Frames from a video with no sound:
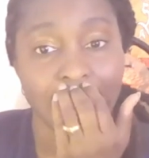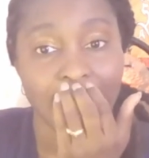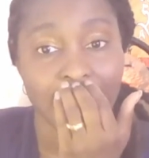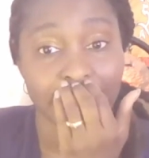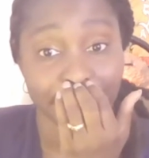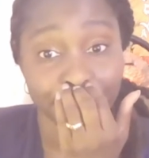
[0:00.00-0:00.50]

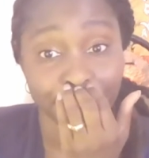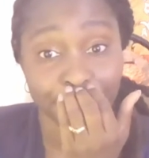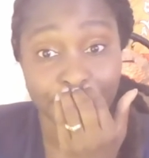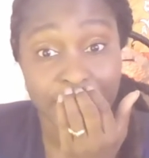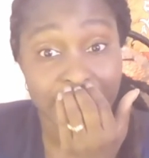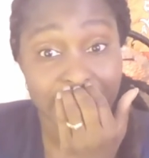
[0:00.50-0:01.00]
I
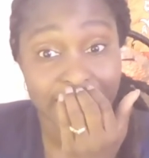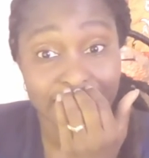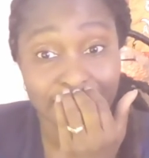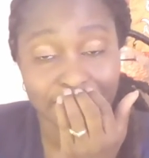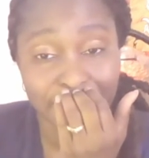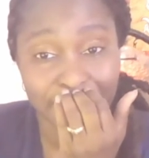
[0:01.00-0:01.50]

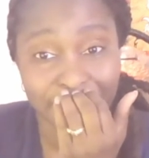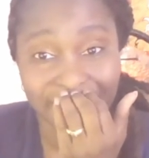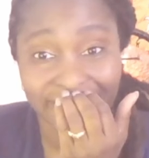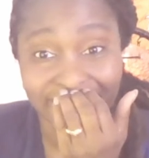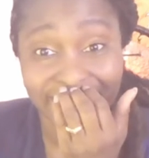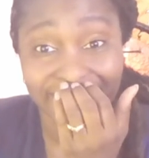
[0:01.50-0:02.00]
free my
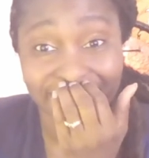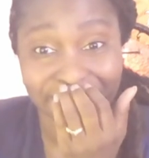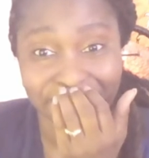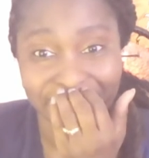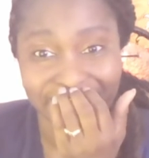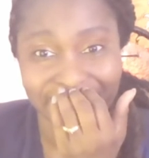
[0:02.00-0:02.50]
mind
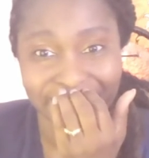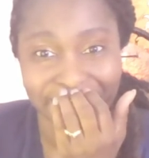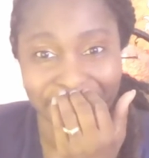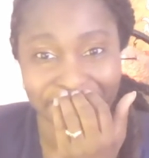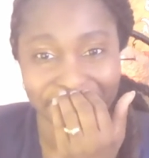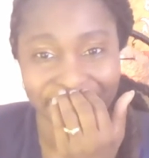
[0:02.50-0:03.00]
when I
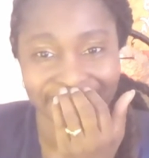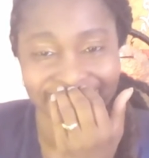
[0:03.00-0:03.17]
know.